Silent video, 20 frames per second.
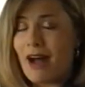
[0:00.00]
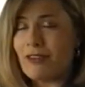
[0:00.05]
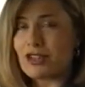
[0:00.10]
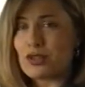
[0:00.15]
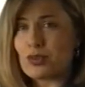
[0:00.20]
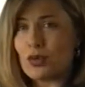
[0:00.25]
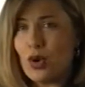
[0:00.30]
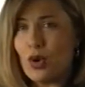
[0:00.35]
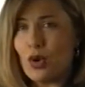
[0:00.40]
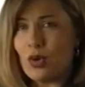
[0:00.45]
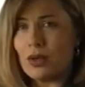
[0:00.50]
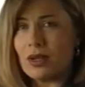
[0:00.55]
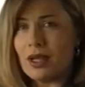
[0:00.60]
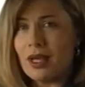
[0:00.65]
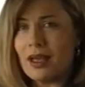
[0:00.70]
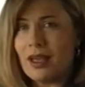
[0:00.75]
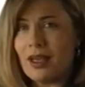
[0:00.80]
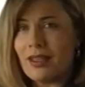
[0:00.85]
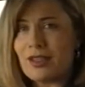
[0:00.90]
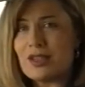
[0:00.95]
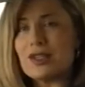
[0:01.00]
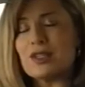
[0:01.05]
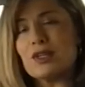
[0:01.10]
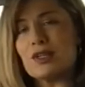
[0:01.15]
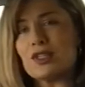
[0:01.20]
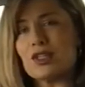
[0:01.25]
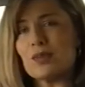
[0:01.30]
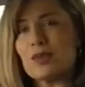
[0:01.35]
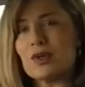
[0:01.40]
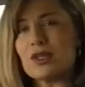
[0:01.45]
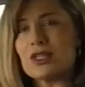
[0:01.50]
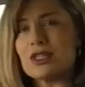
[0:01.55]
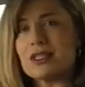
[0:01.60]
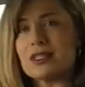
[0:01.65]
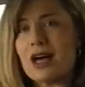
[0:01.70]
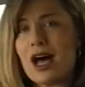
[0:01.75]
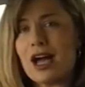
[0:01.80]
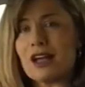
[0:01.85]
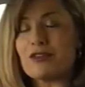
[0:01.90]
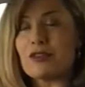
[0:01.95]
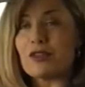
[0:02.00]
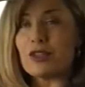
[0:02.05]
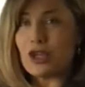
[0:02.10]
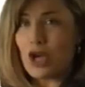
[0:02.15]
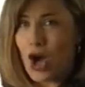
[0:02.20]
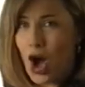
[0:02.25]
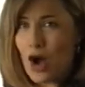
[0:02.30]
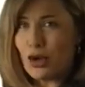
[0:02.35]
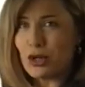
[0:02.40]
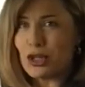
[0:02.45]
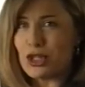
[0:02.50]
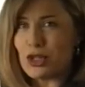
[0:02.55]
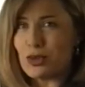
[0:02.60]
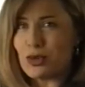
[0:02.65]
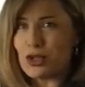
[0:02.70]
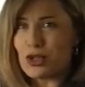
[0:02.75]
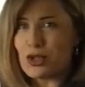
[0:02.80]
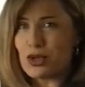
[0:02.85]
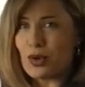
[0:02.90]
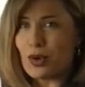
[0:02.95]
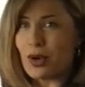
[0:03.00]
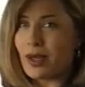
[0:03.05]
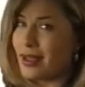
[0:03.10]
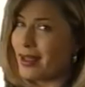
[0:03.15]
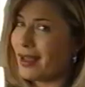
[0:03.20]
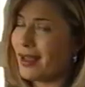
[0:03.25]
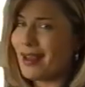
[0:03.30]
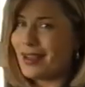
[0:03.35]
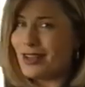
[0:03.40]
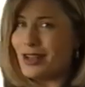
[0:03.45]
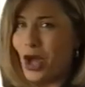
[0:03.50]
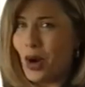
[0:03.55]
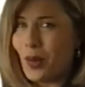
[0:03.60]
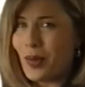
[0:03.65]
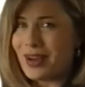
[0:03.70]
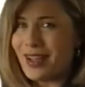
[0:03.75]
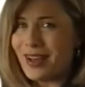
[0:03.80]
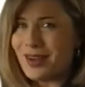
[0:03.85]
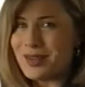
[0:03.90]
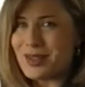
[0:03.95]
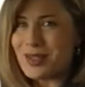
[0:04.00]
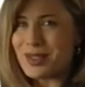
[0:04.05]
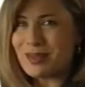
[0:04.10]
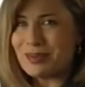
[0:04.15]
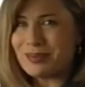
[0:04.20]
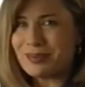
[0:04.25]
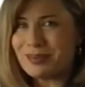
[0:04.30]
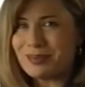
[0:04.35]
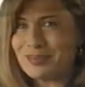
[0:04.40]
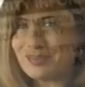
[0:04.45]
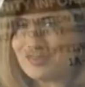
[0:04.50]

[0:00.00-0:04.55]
After all, the system was designed for the owner to enjoy, no one else.